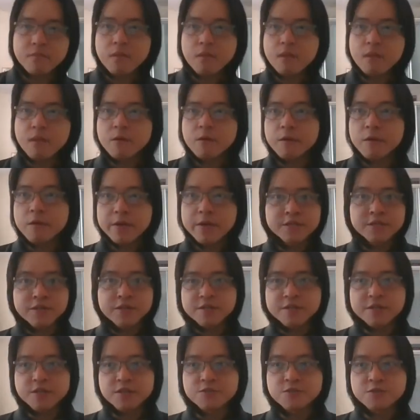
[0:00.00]
right? We introduce
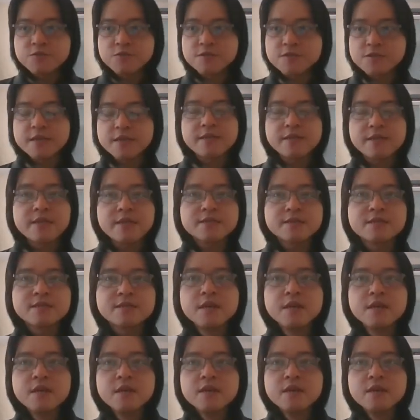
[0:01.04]
the rules and things,
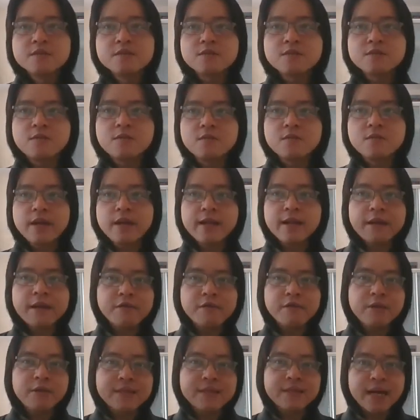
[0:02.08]
so let
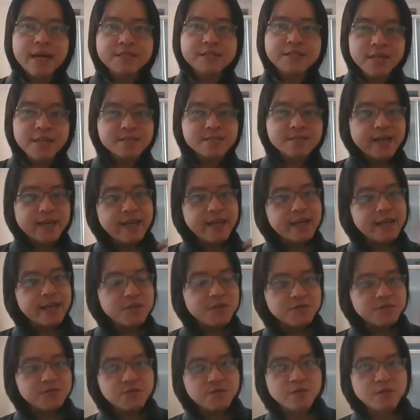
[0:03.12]
everyone digest and get
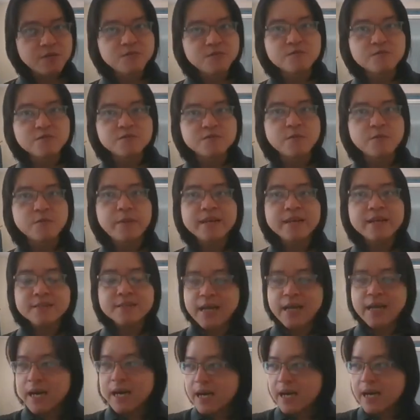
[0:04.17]
used to the rules. So by the
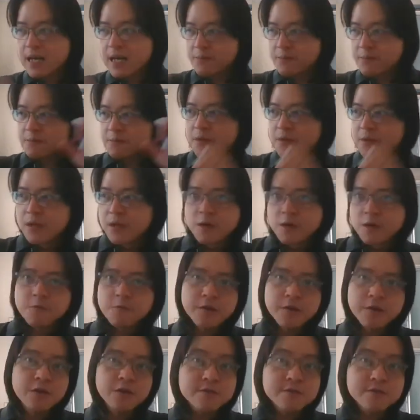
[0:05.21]
time we
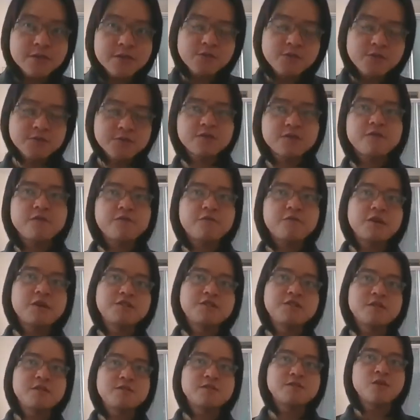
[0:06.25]
use it to solve
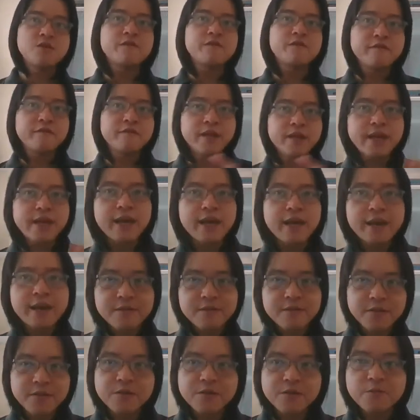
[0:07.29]
questions, hopefully
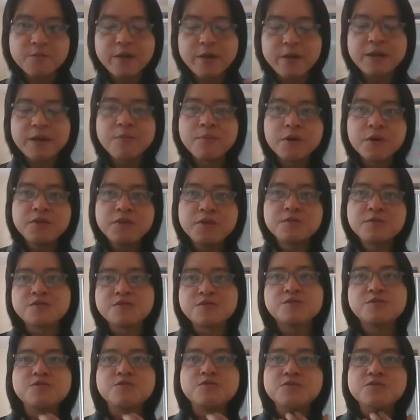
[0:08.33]
we are more used
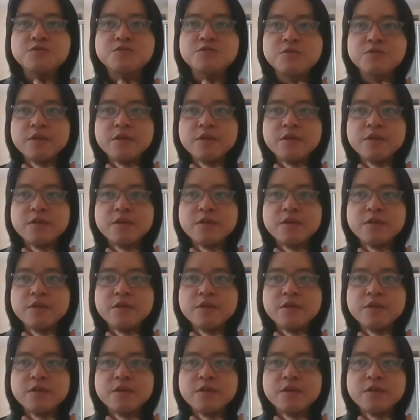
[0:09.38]
to